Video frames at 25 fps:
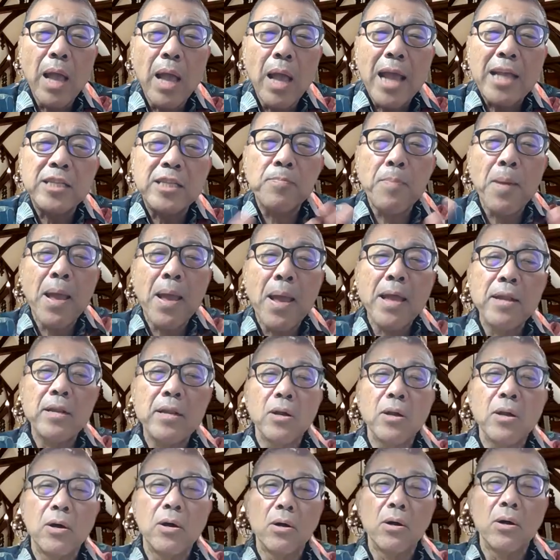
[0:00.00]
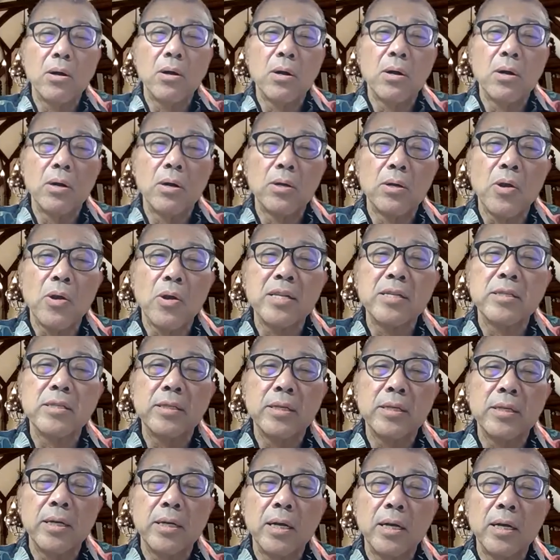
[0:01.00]
expand your
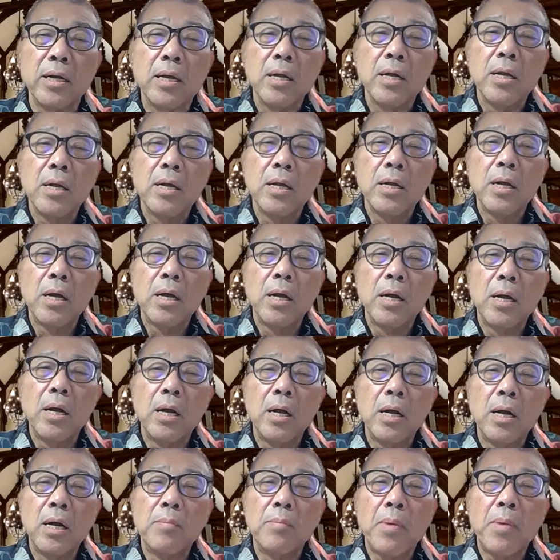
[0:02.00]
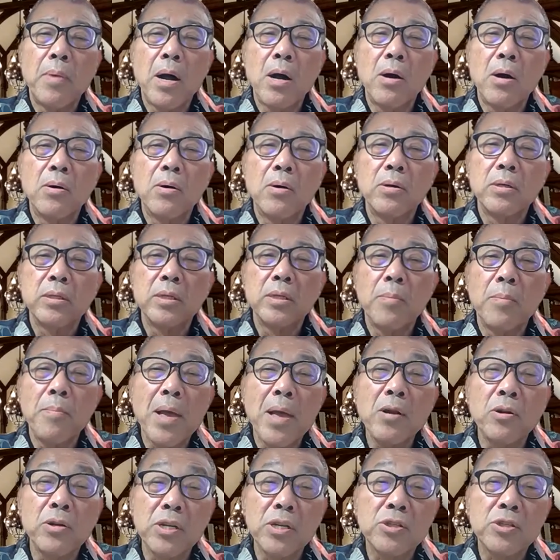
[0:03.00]
answer about the
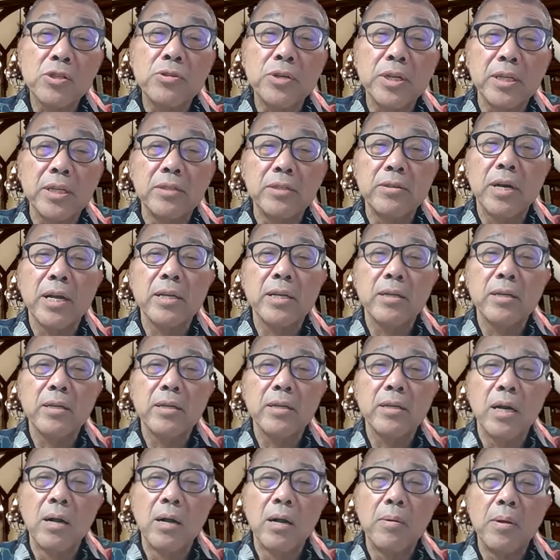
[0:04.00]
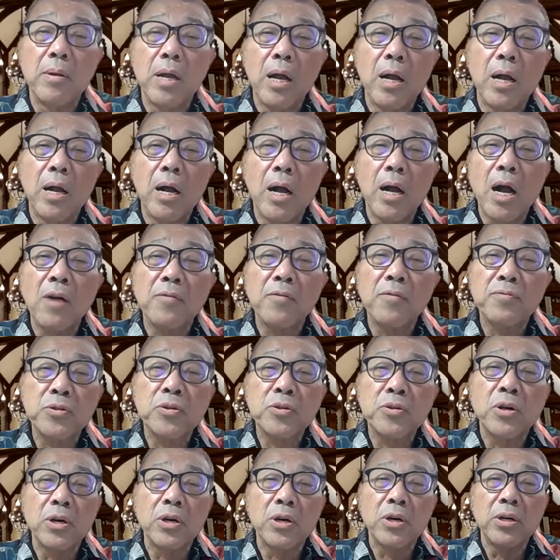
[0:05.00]
man on the street, right?
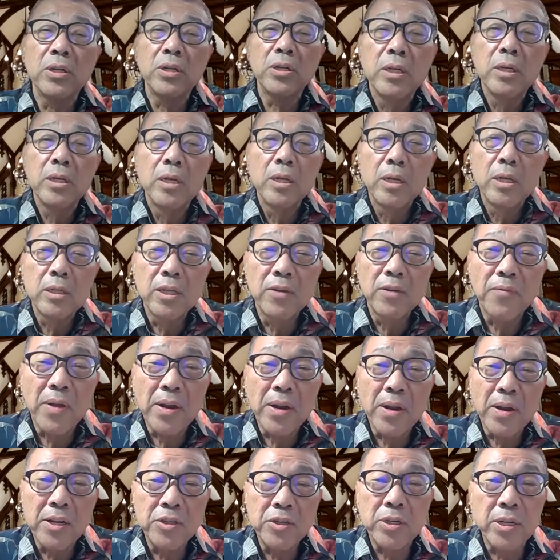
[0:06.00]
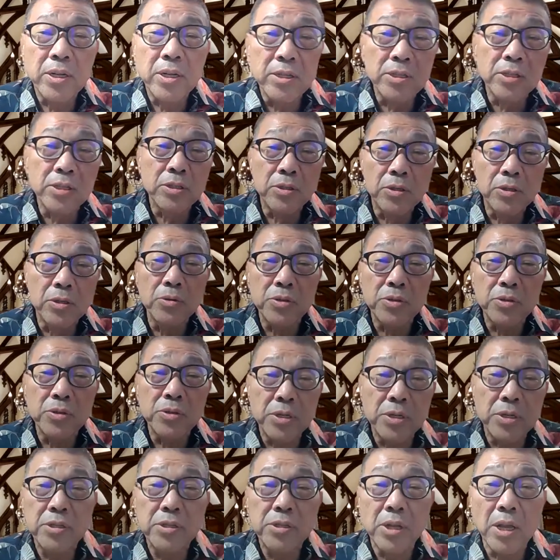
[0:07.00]
After all, the financial
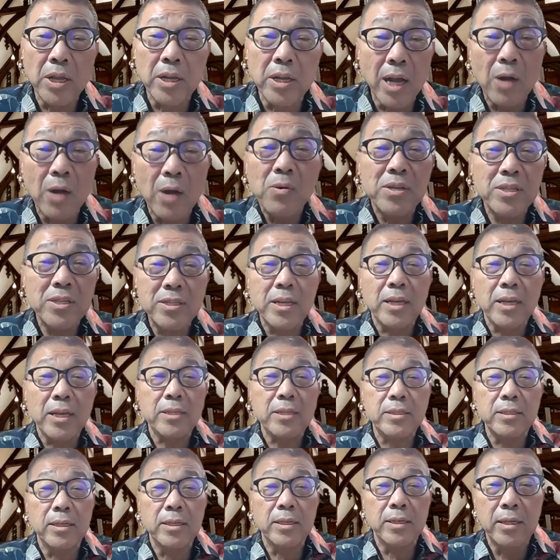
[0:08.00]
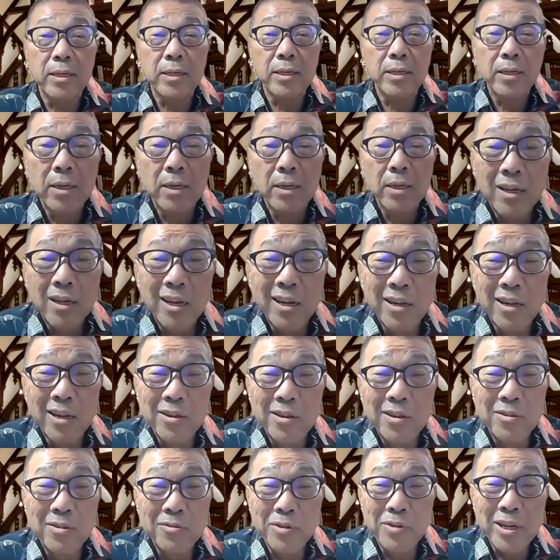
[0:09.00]
institutions and our sector
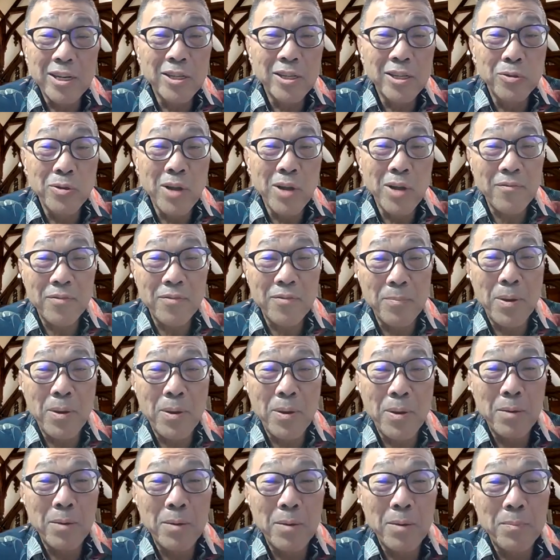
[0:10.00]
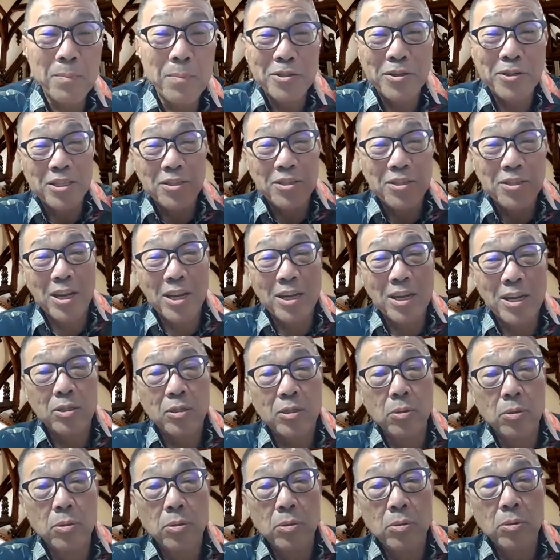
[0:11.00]
really do have a public interest,
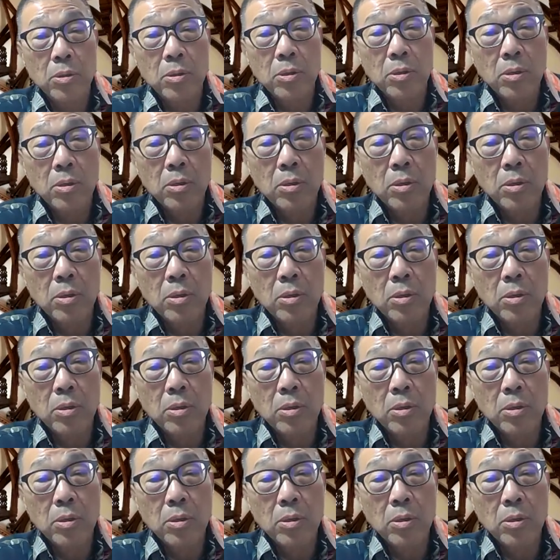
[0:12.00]
right, to